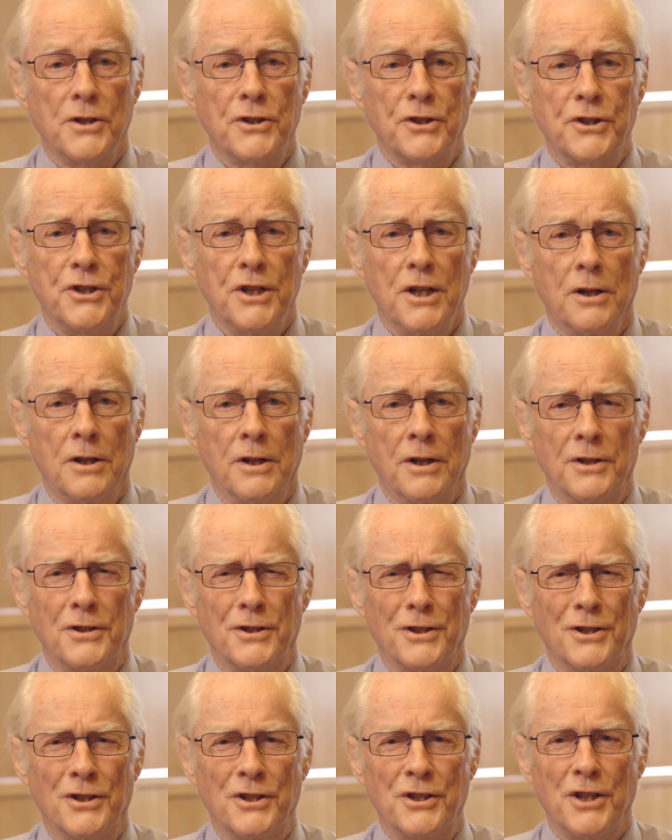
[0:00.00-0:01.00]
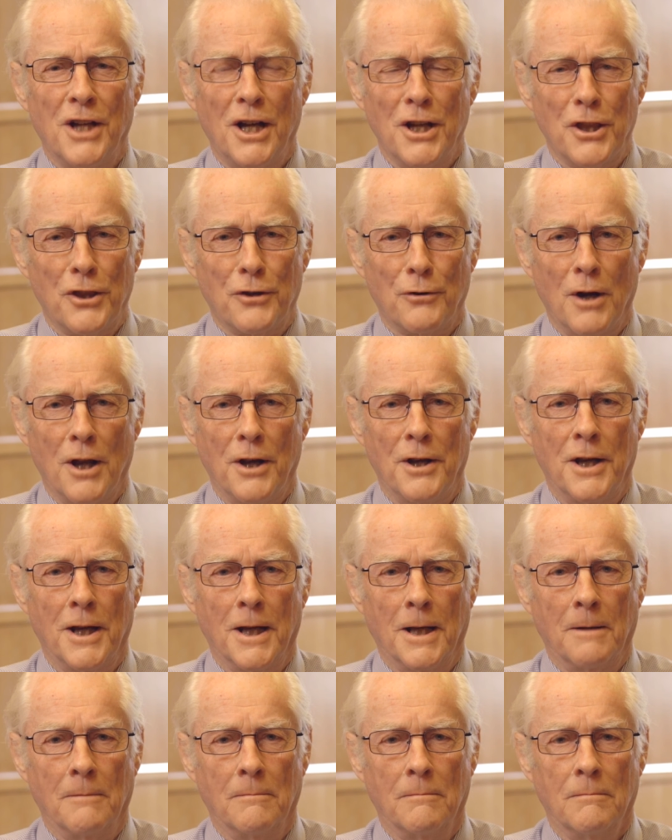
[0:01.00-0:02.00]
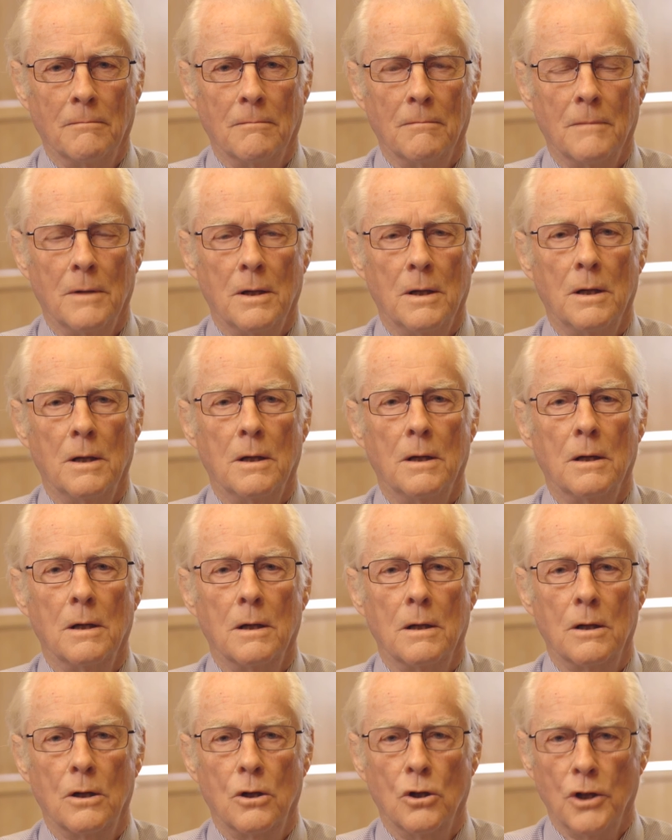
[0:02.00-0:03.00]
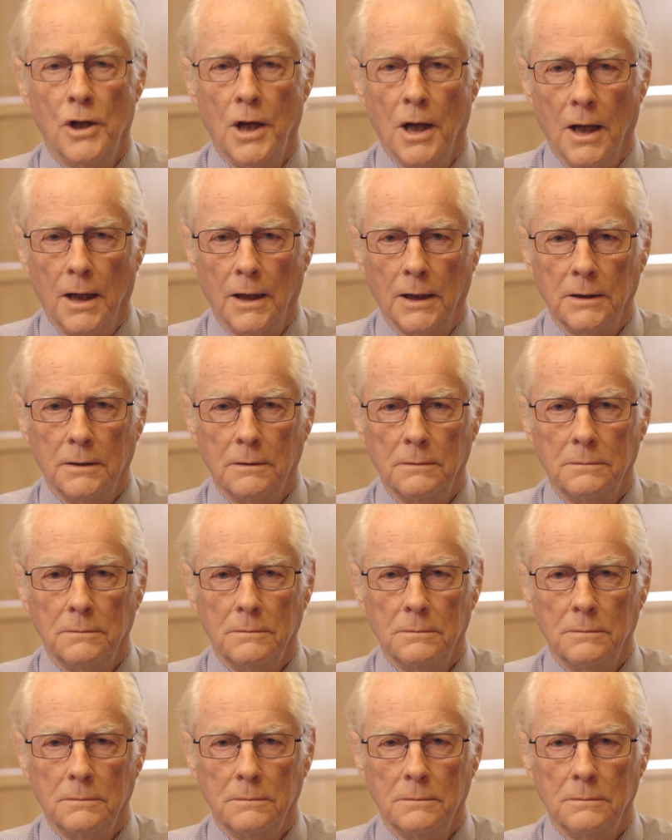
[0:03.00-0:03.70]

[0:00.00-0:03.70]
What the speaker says: serious and sight-threatening. Good luck.